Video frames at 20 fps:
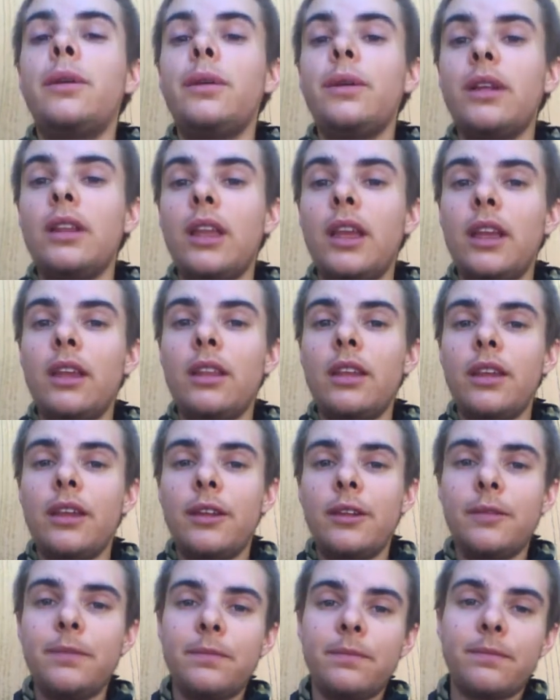Well, hey
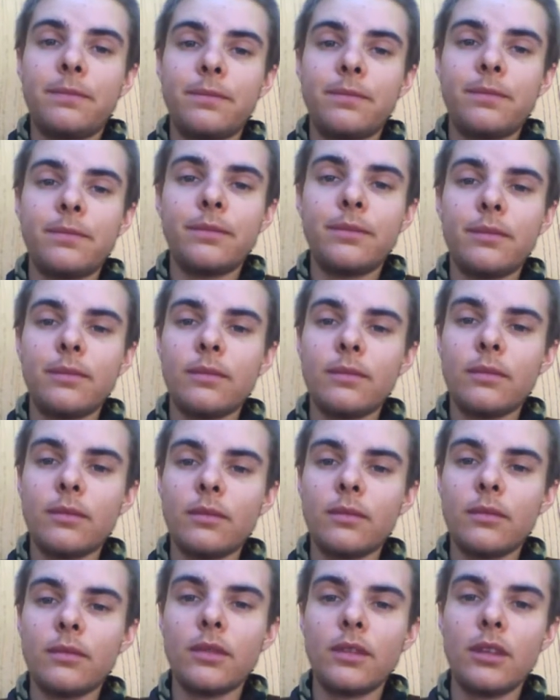there.
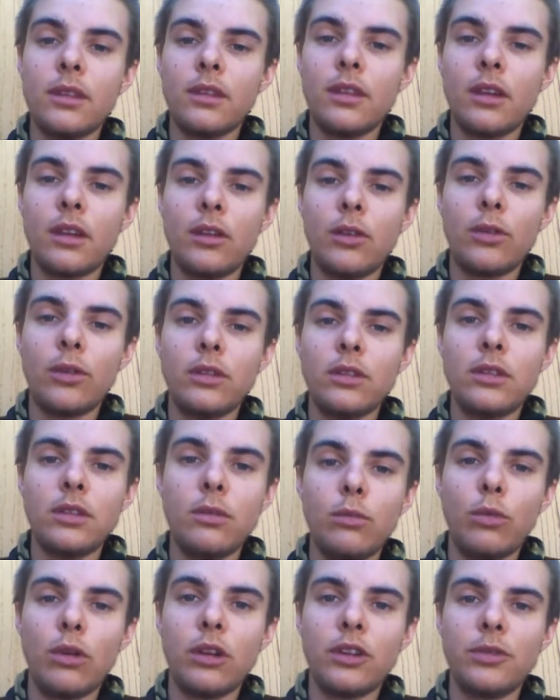I'm not going
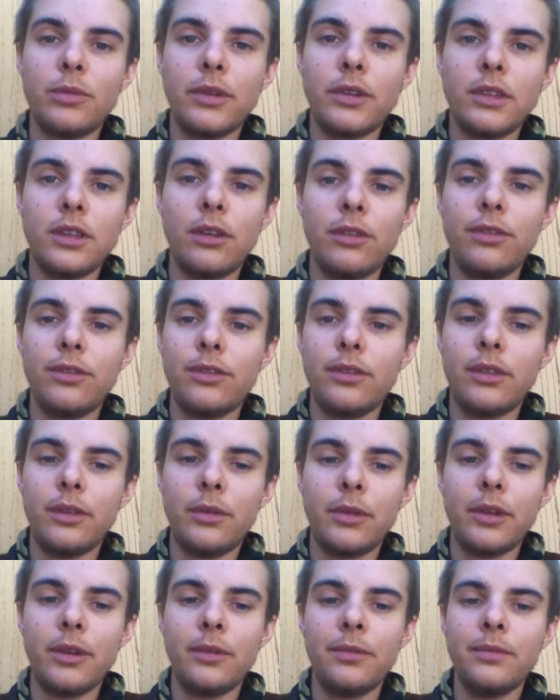to watch myself.
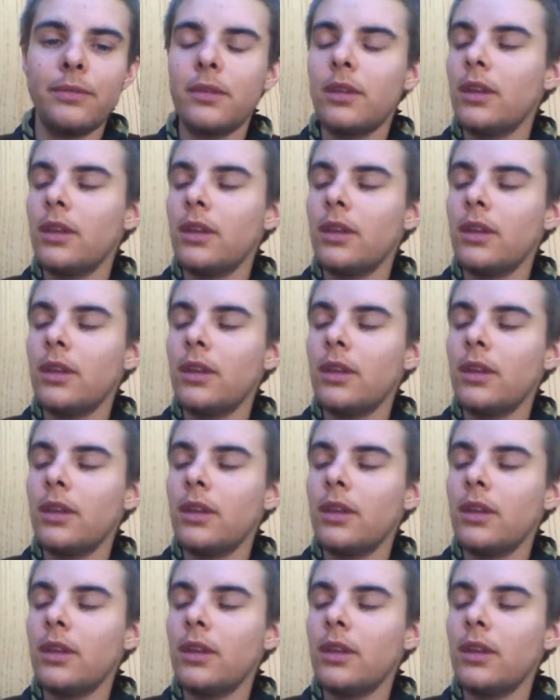There we go.